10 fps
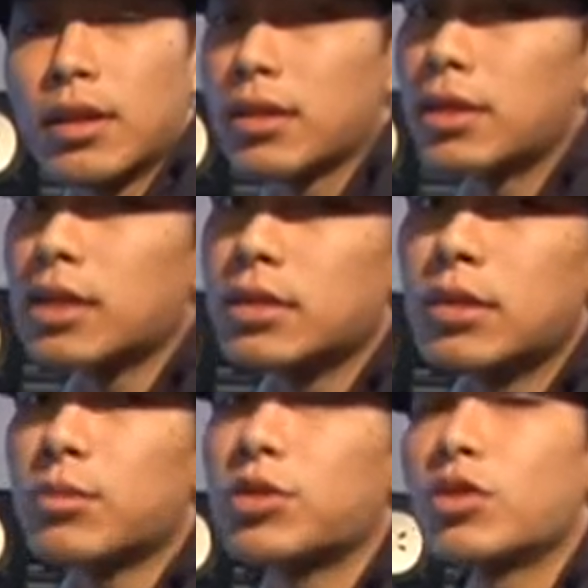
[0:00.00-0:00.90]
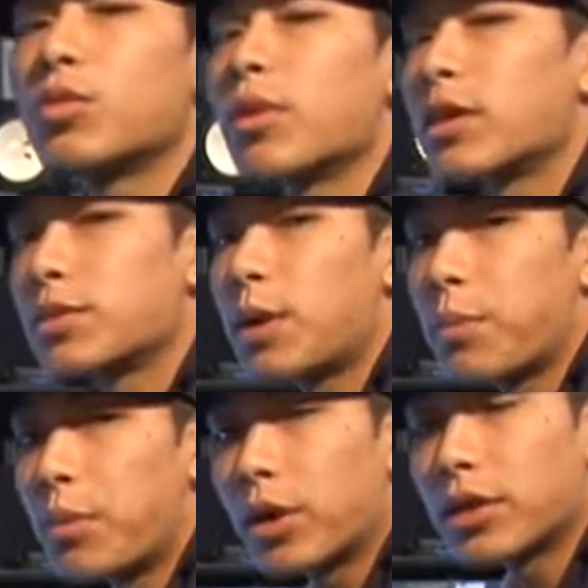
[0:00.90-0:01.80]
The next thing I'm going to show you about is about
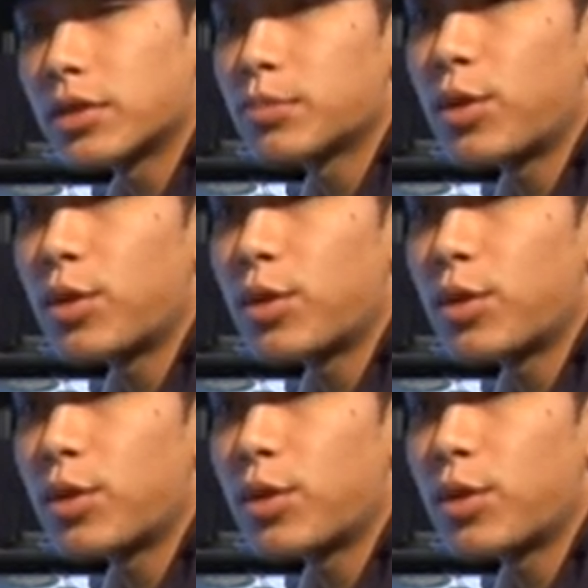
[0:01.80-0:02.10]
markers.